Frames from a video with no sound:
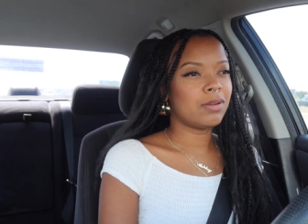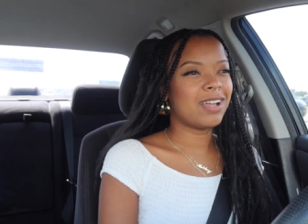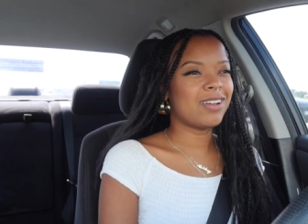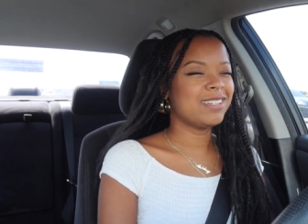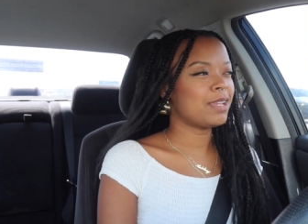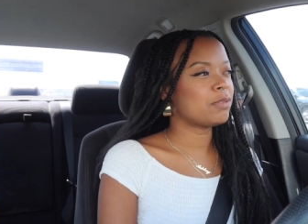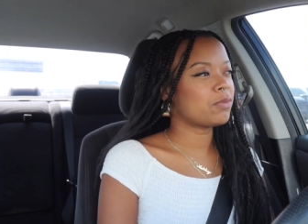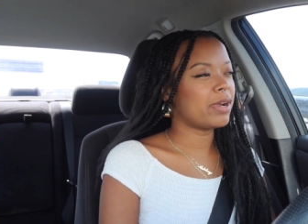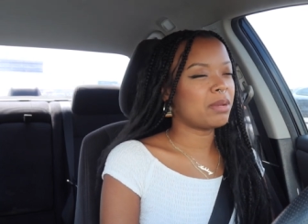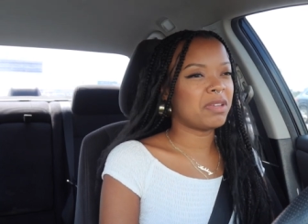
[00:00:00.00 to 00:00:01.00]
I gotta stop
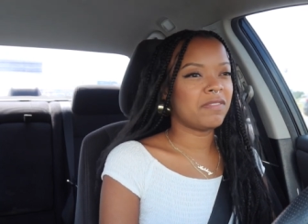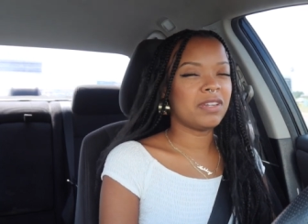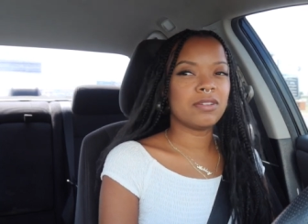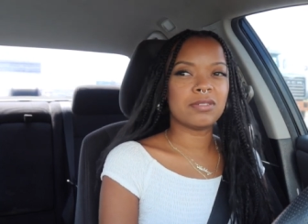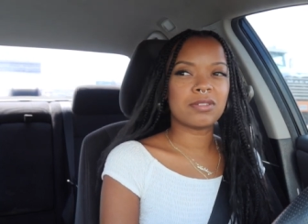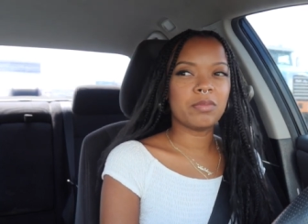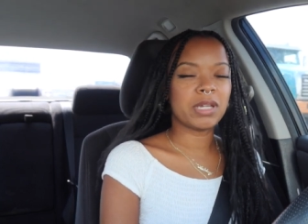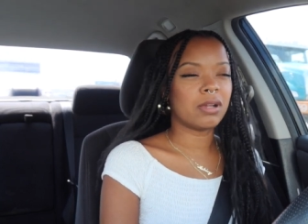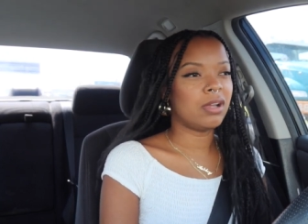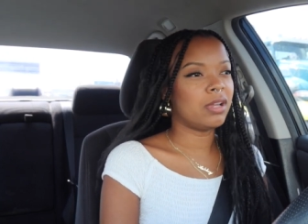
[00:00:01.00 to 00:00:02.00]
swearing in my videos. Oh
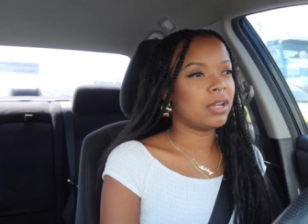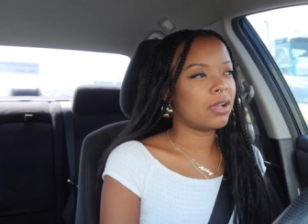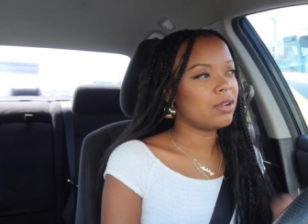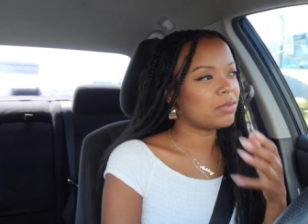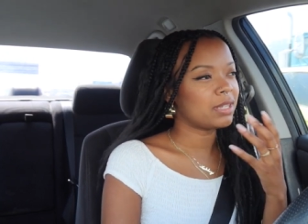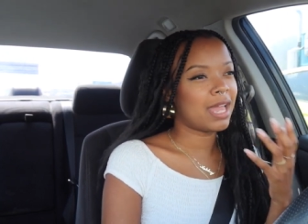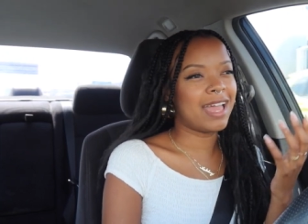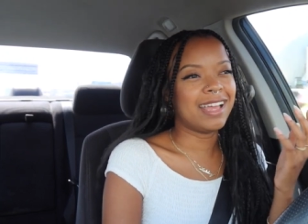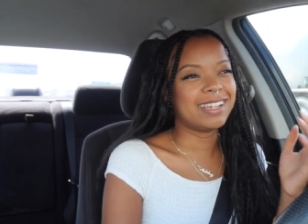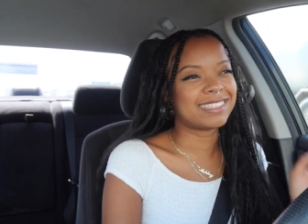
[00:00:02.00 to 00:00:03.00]
my God, I gotta
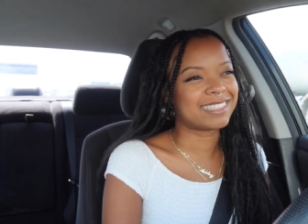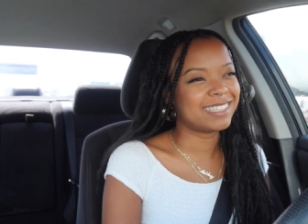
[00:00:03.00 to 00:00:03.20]
relax.